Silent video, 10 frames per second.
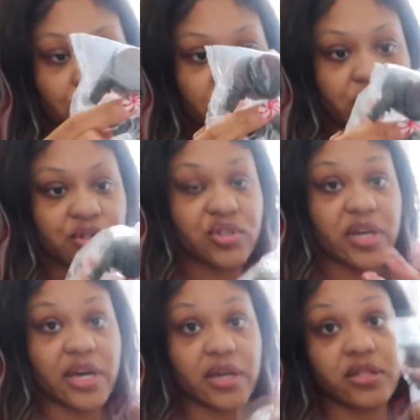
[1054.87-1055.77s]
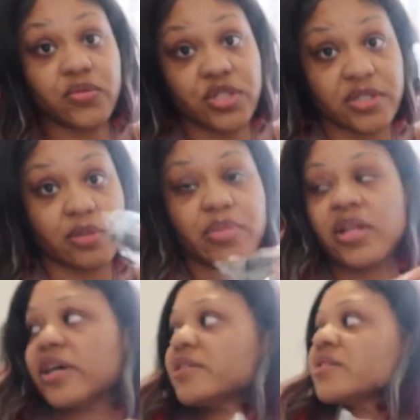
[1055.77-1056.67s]
with wheels, you guys, which is a
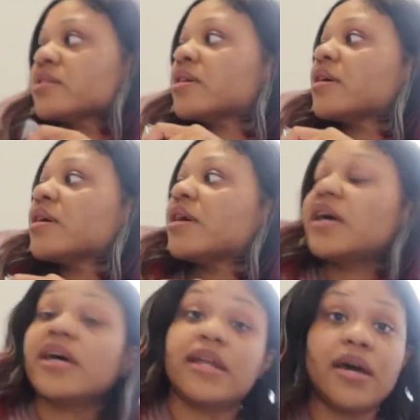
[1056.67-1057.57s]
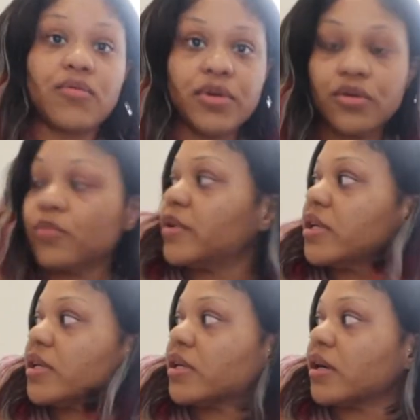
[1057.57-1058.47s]
plus. And I will
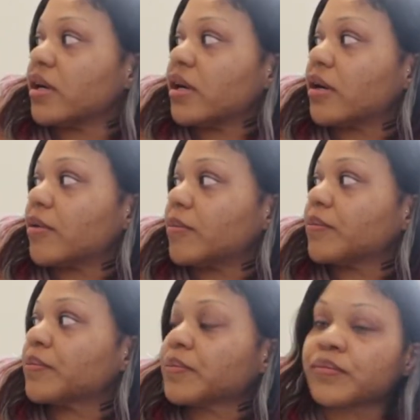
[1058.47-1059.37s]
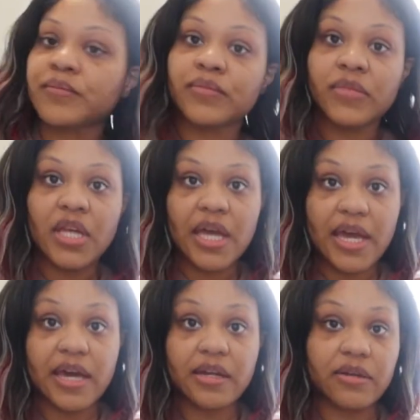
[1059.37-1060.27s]
be, um,
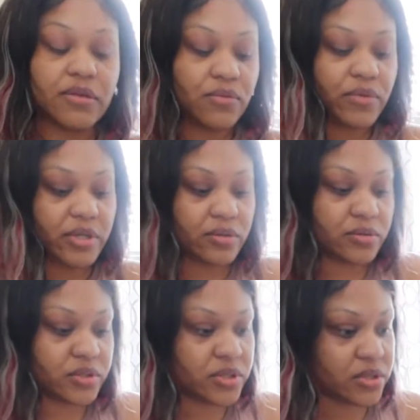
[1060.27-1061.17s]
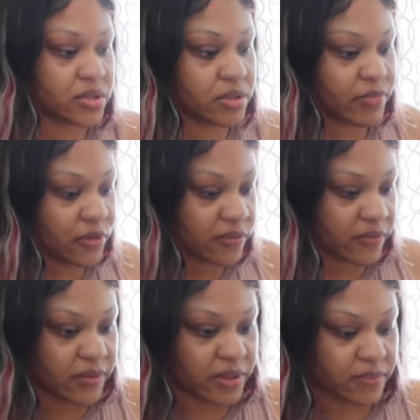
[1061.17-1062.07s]
adding the wheels to both of
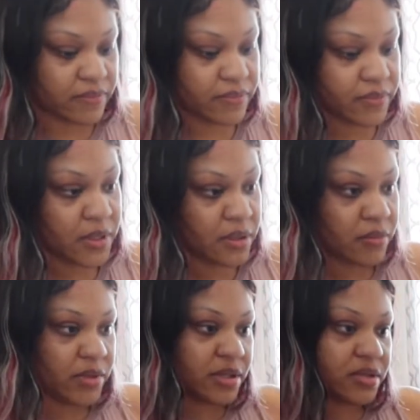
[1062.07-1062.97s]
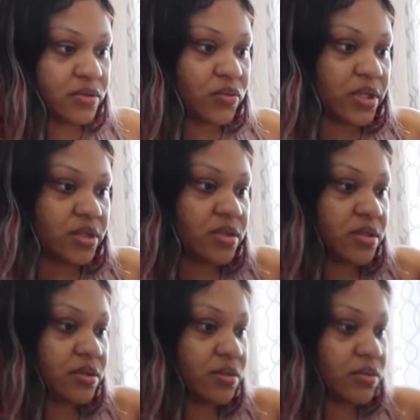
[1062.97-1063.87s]
them. So it's one,
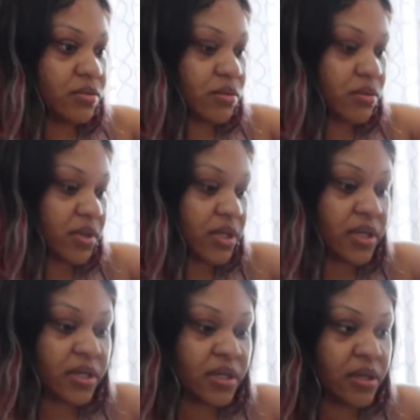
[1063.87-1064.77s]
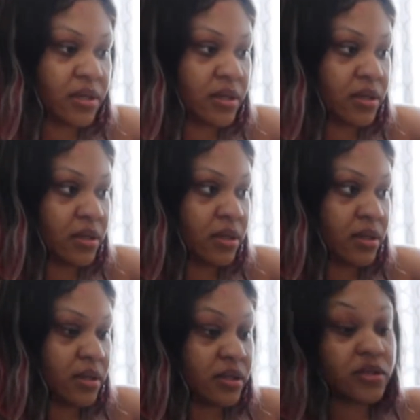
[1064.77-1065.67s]
two, three.
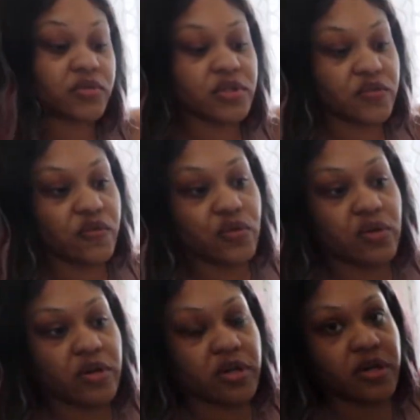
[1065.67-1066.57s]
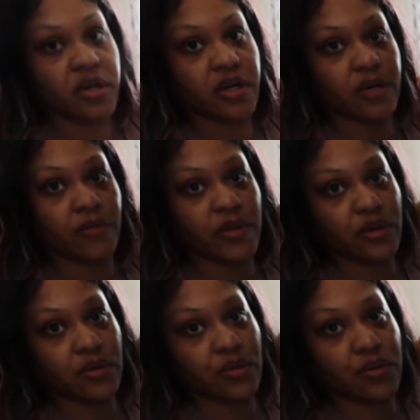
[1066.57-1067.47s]
So it's four
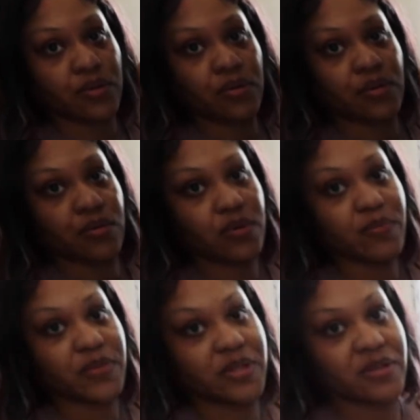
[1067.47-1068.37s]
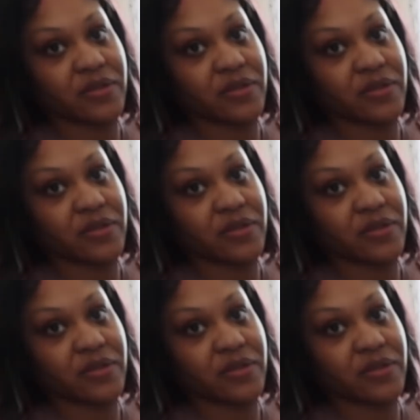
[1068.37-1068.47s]
big old, whoops.